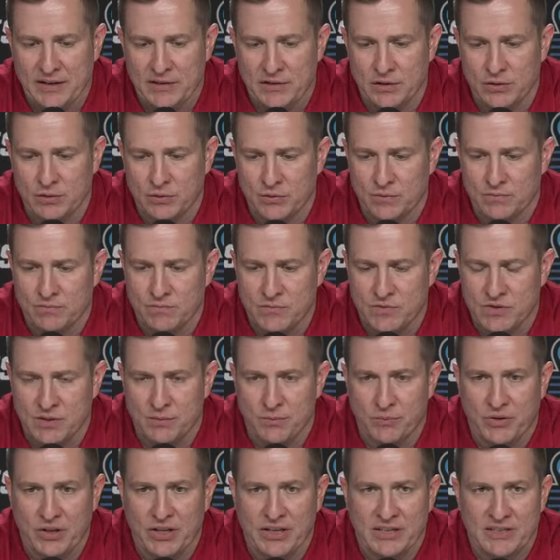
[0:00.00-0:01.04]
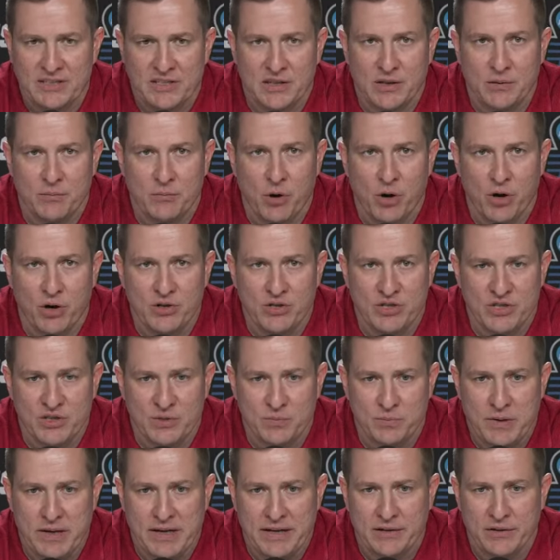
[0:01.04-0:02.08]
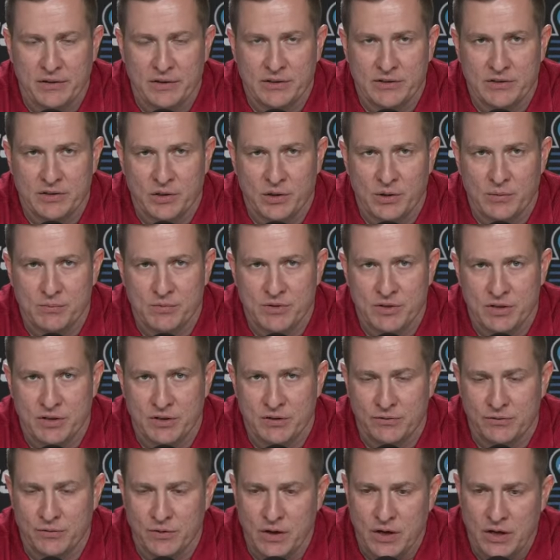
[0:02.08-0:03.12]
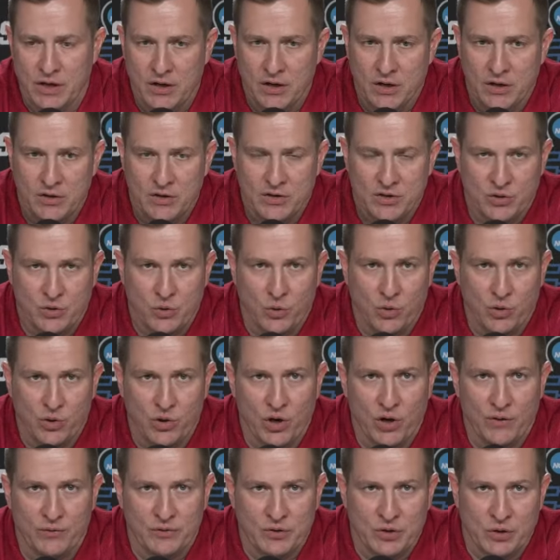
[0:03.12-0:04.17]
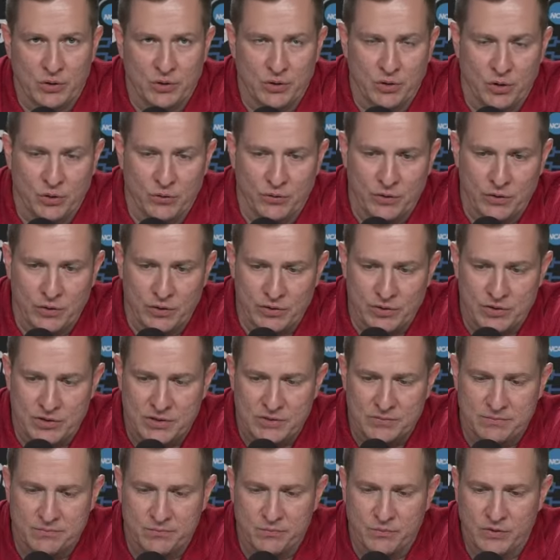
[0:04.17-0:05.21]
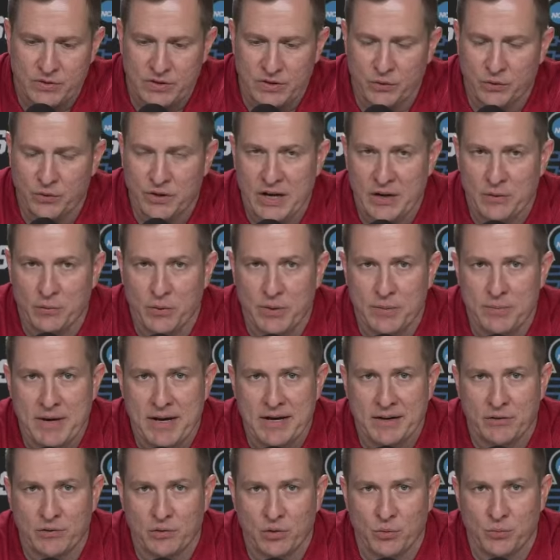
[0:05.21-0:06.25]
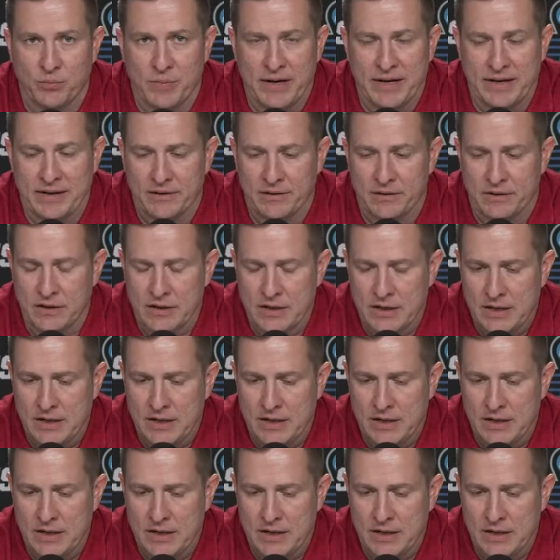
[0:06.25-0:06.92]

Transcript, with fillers: do some things in the margins better in terms of scoring off turnovers. We've got to rebound a little better,